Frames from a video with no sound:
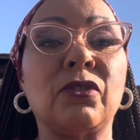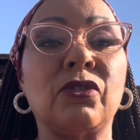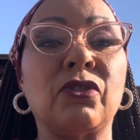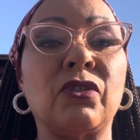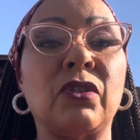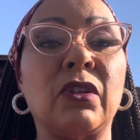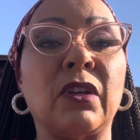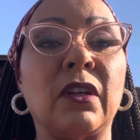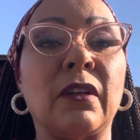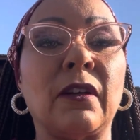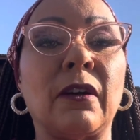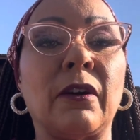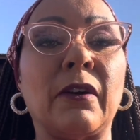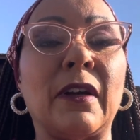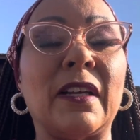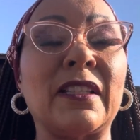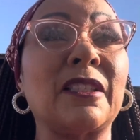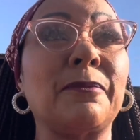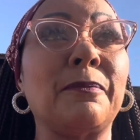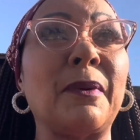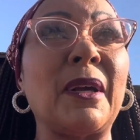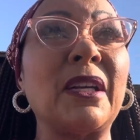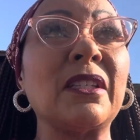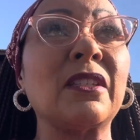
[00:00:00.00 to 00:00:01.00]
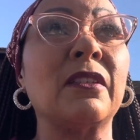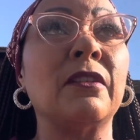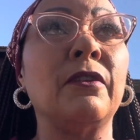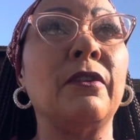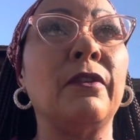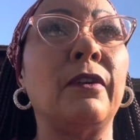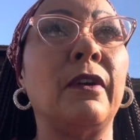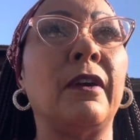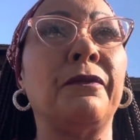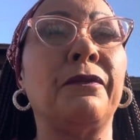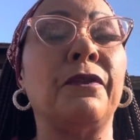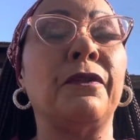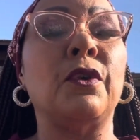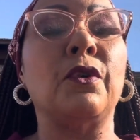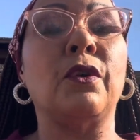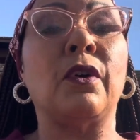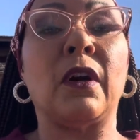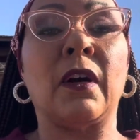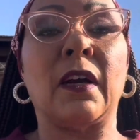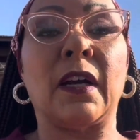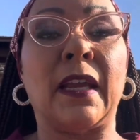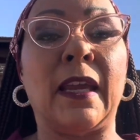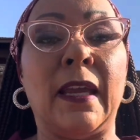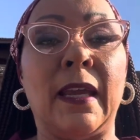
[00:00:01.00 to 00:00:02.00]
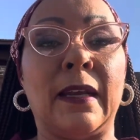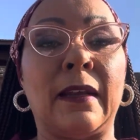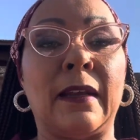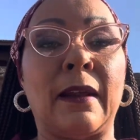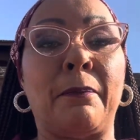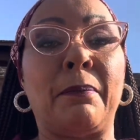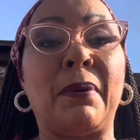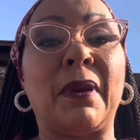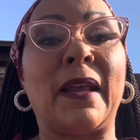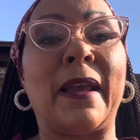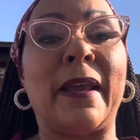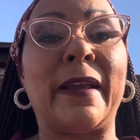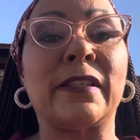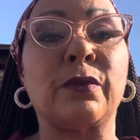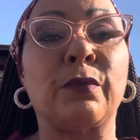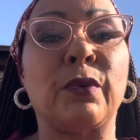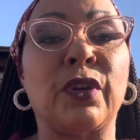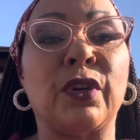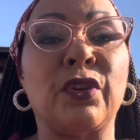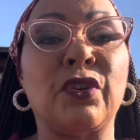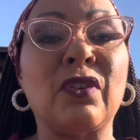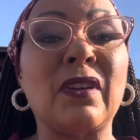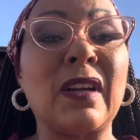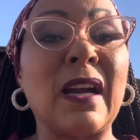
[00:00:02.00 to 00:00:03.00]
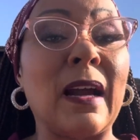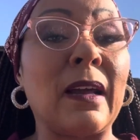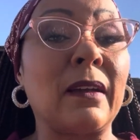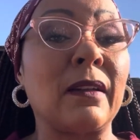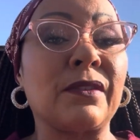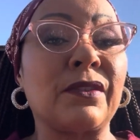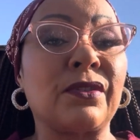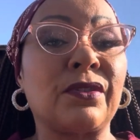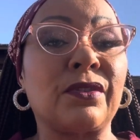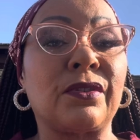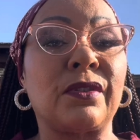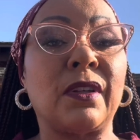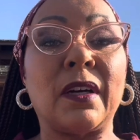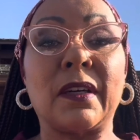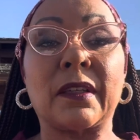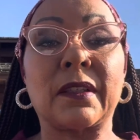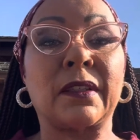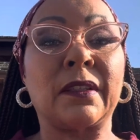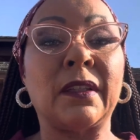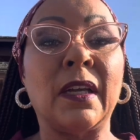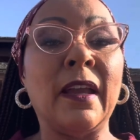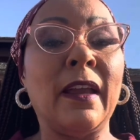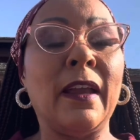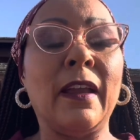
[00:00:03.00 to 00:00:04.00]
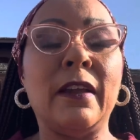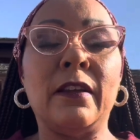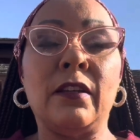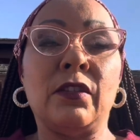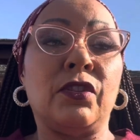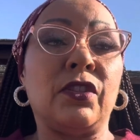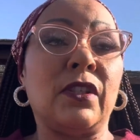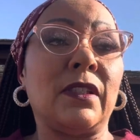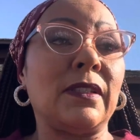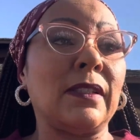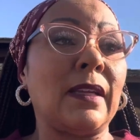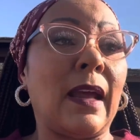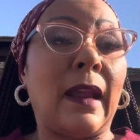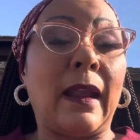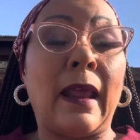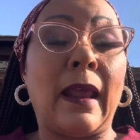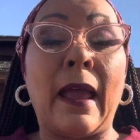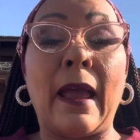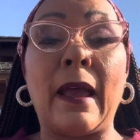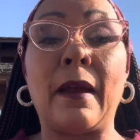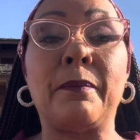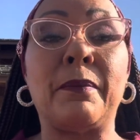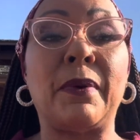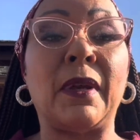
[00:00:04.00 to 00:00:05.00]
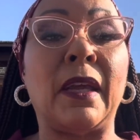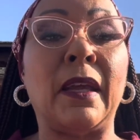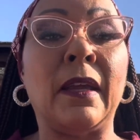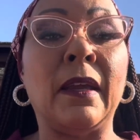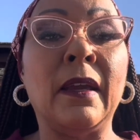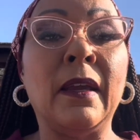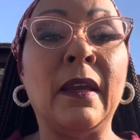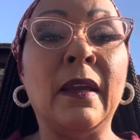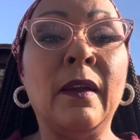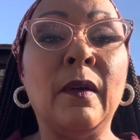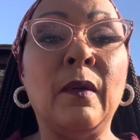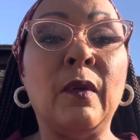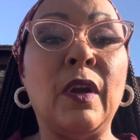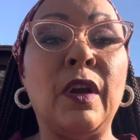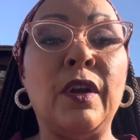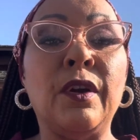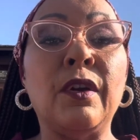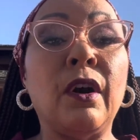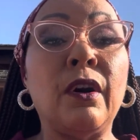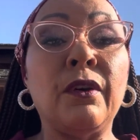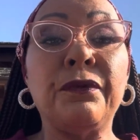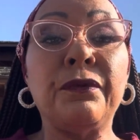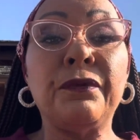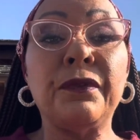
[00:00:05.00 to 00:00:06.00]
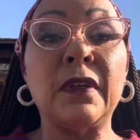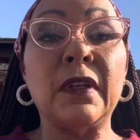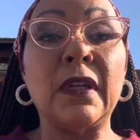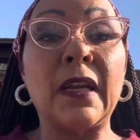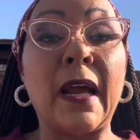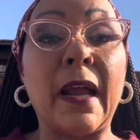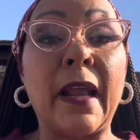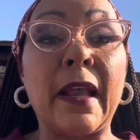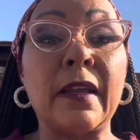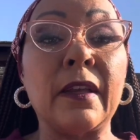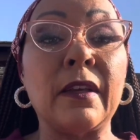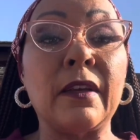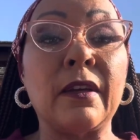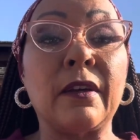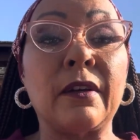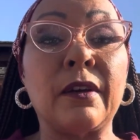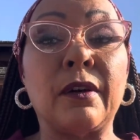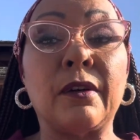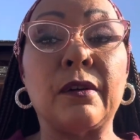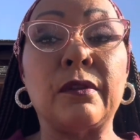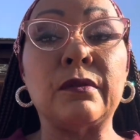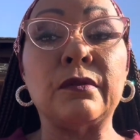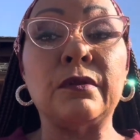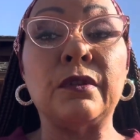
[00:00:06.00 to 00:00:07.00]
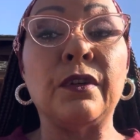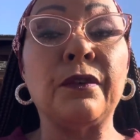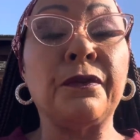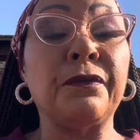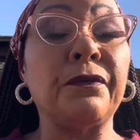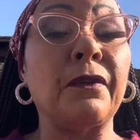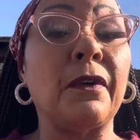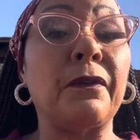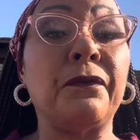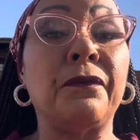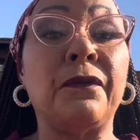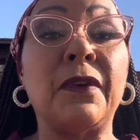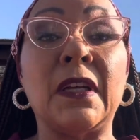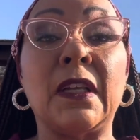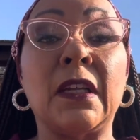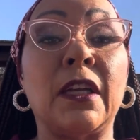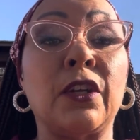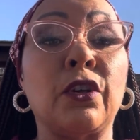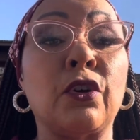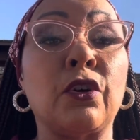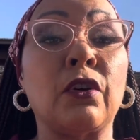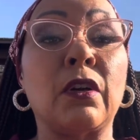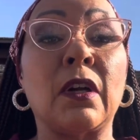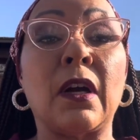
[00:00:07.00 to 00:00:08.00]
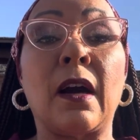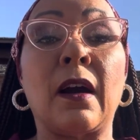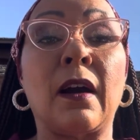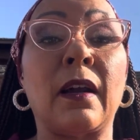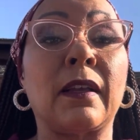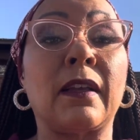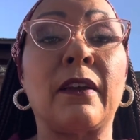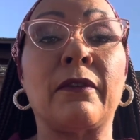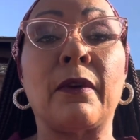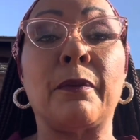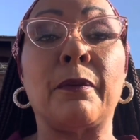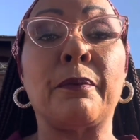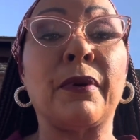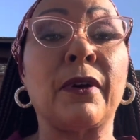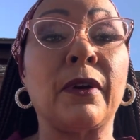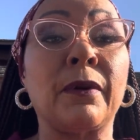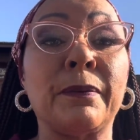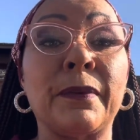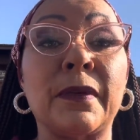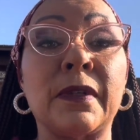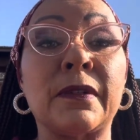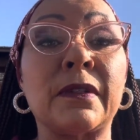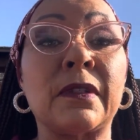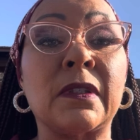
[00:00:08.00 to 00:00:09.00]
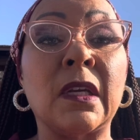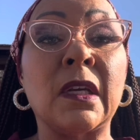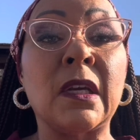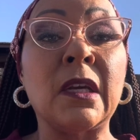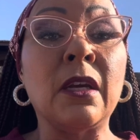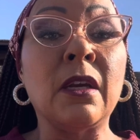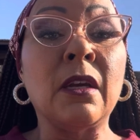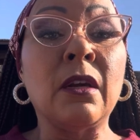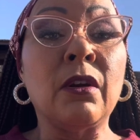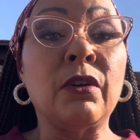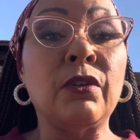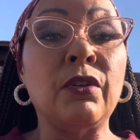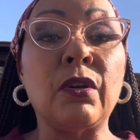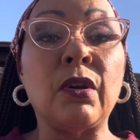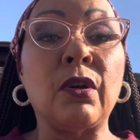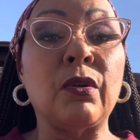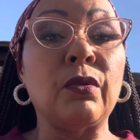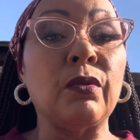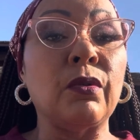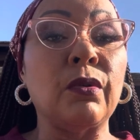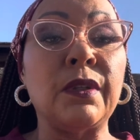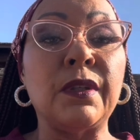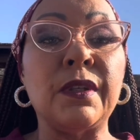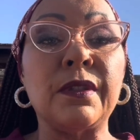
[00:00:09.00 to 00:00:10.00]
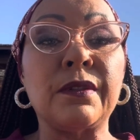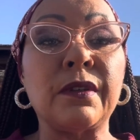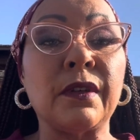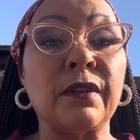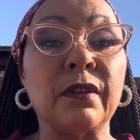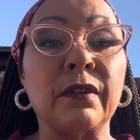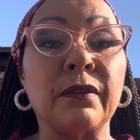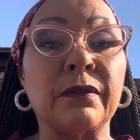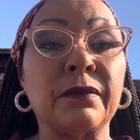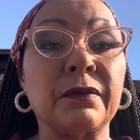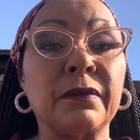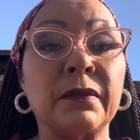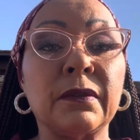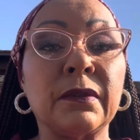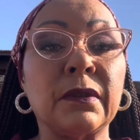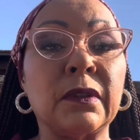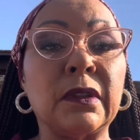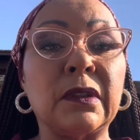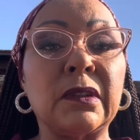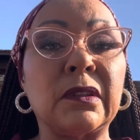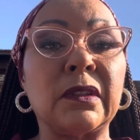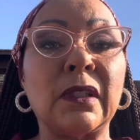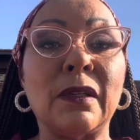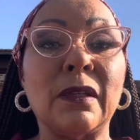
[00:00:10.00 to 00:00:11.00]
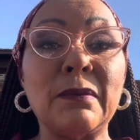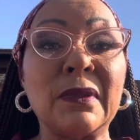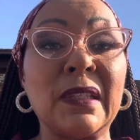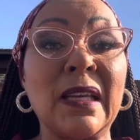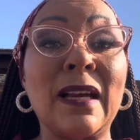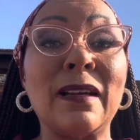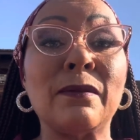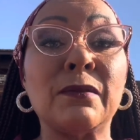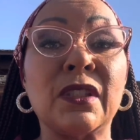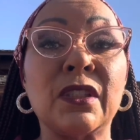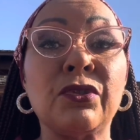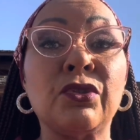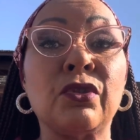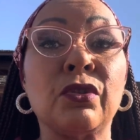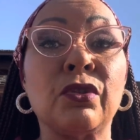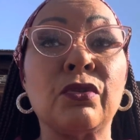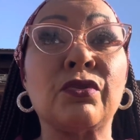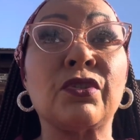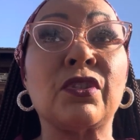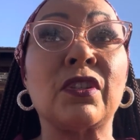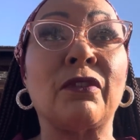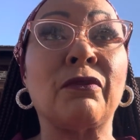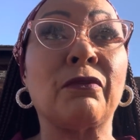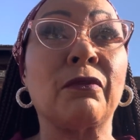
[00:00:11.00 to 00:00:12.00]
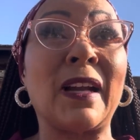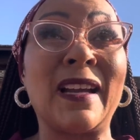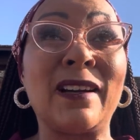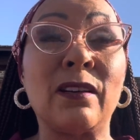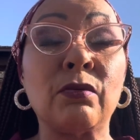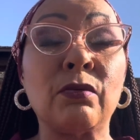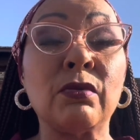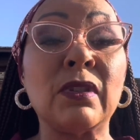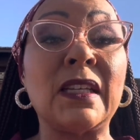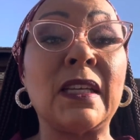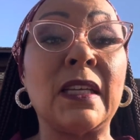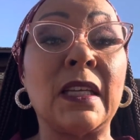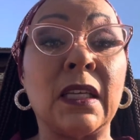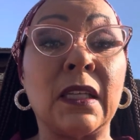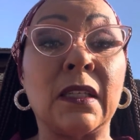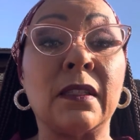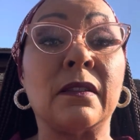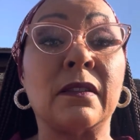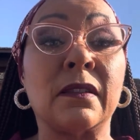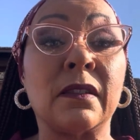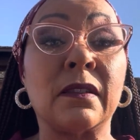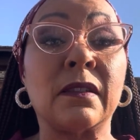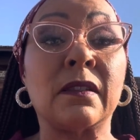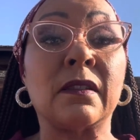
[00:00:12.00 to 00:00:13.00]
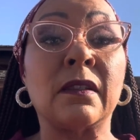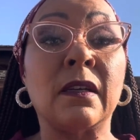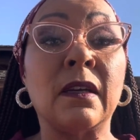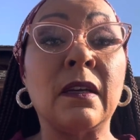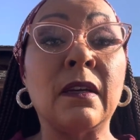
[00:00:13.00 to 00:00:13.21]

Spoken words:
Especially if you are in a place where you're kind of stuck and you're just not happy, and you don't feel like, you're fulfilling your God-given purpose, on this earth. Sometimes it's your surroundings.